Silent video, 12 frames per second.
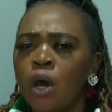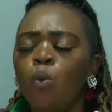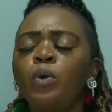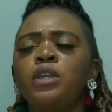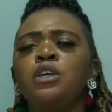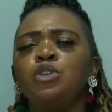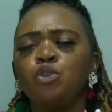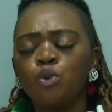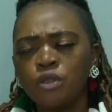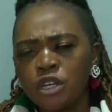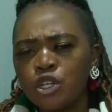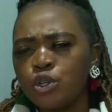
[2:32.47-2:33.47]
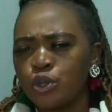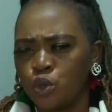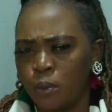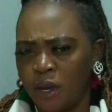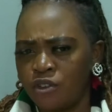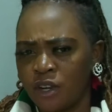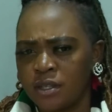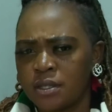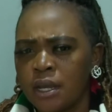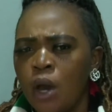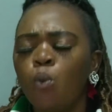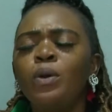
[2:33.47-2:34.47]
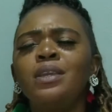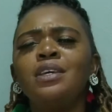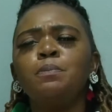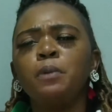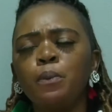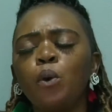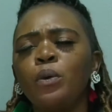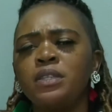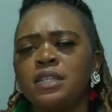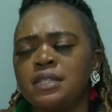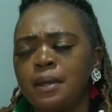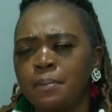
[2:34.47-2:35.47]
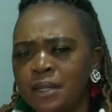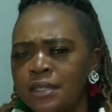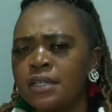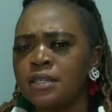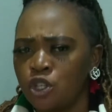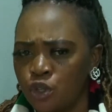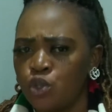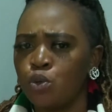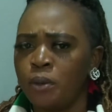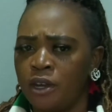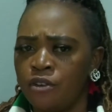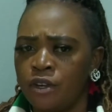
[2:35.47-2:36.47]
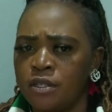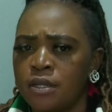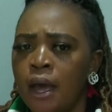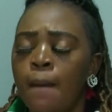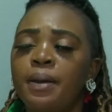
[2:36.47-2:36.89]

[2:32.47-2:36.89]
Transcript: We need youth issues to be addressed. We need people with disabilities issues to be addressed.